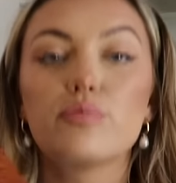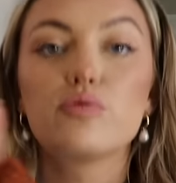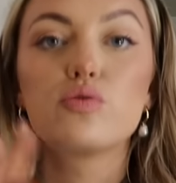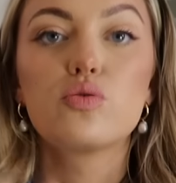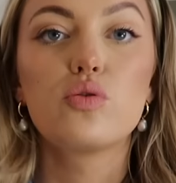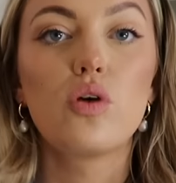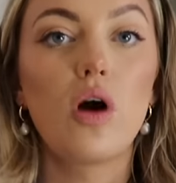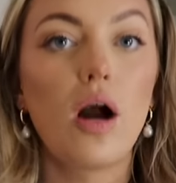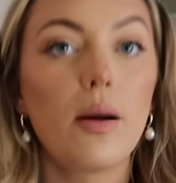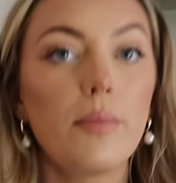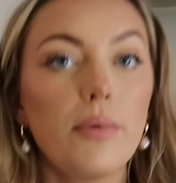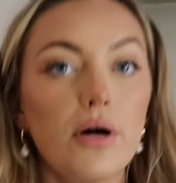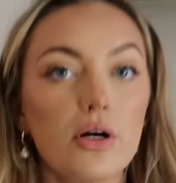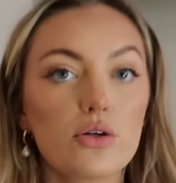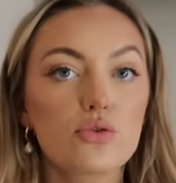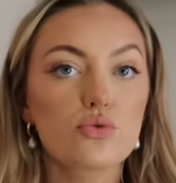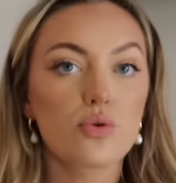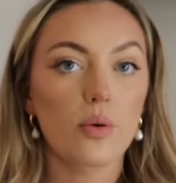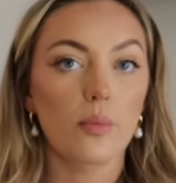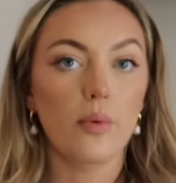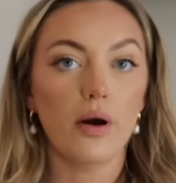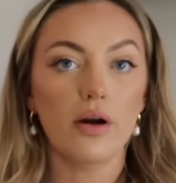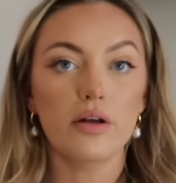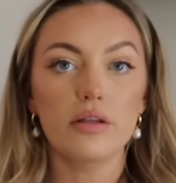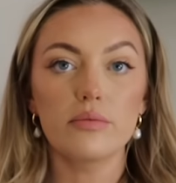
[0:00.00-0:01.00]
Primark
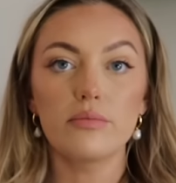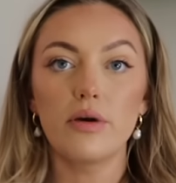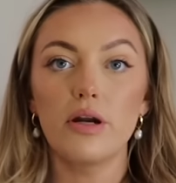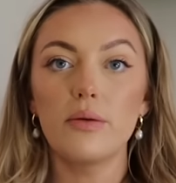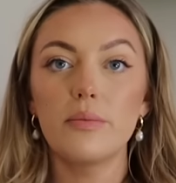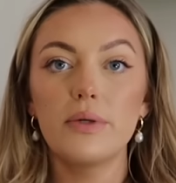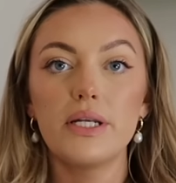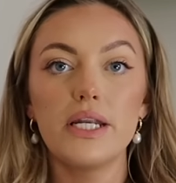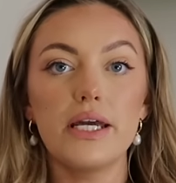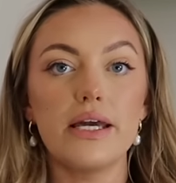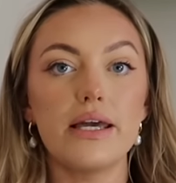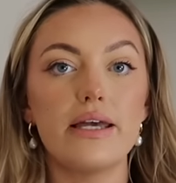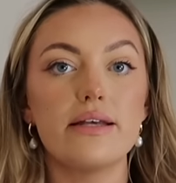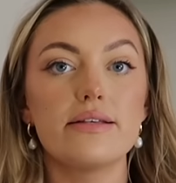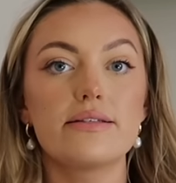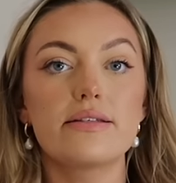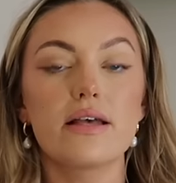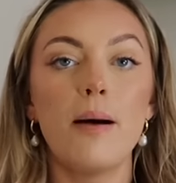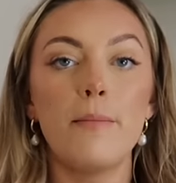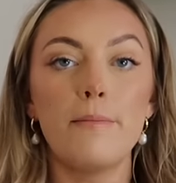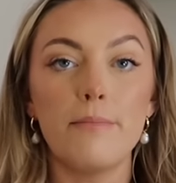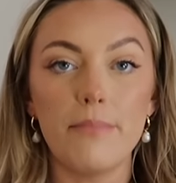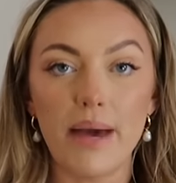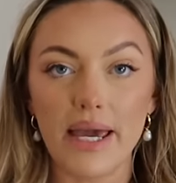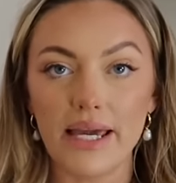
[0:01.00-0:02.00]
swimwear at the moment is
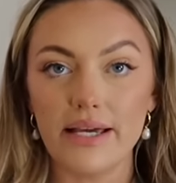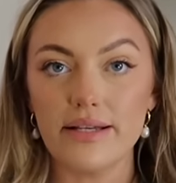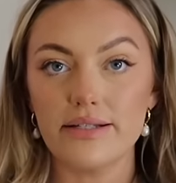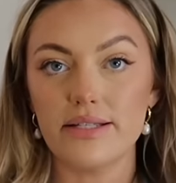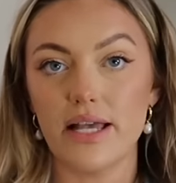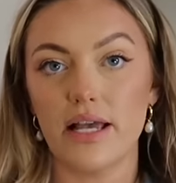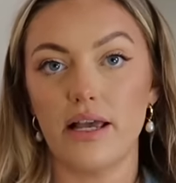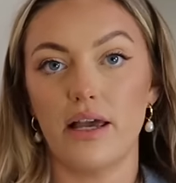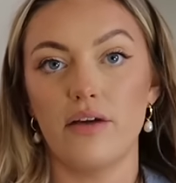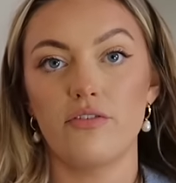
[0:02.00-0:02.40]
amazing.